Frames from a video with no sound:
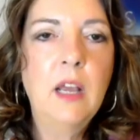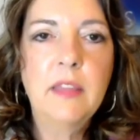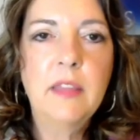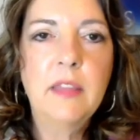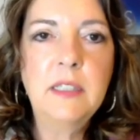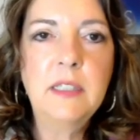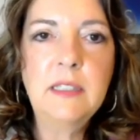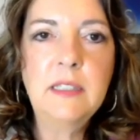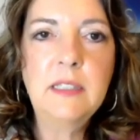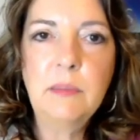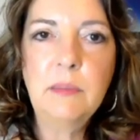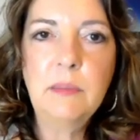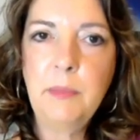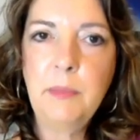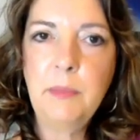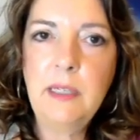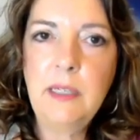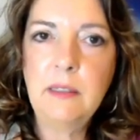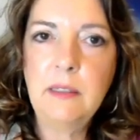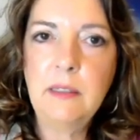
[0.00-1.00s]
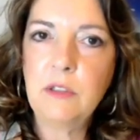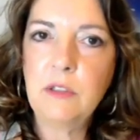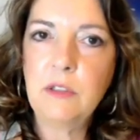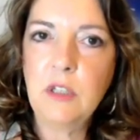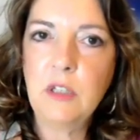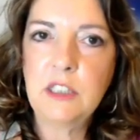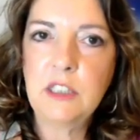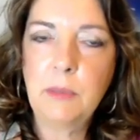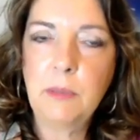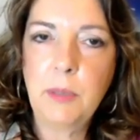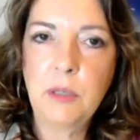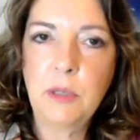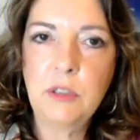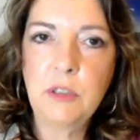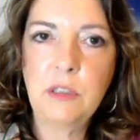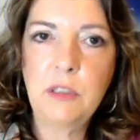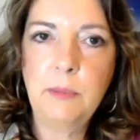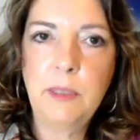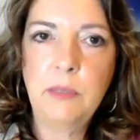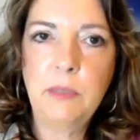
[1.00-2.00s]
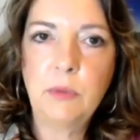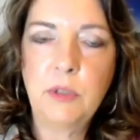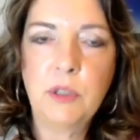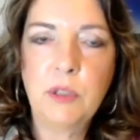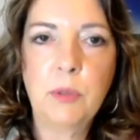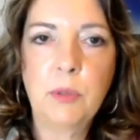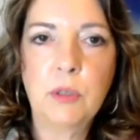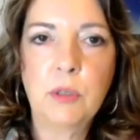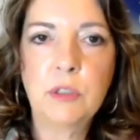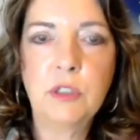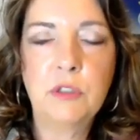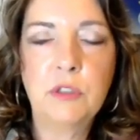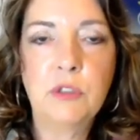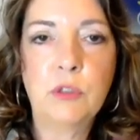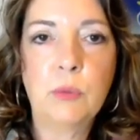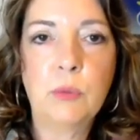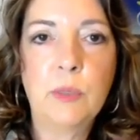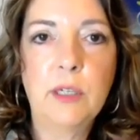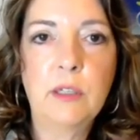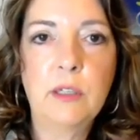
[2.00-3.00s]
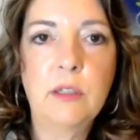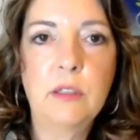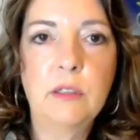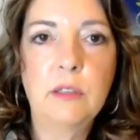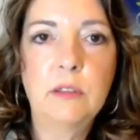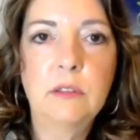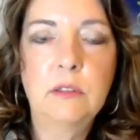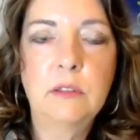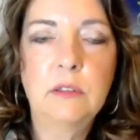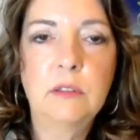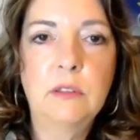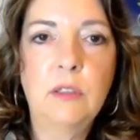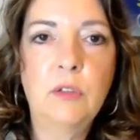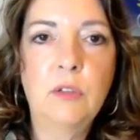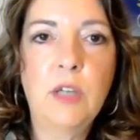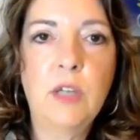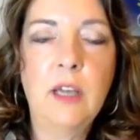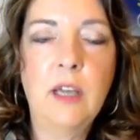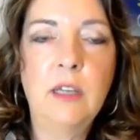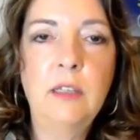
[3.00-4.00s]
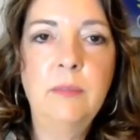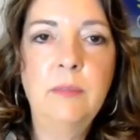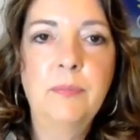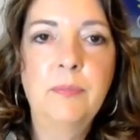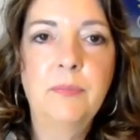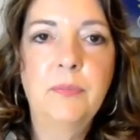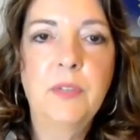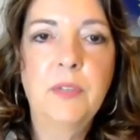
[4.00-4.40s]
that doesn't mean that you're not supposed to be with the person you're with. Okay?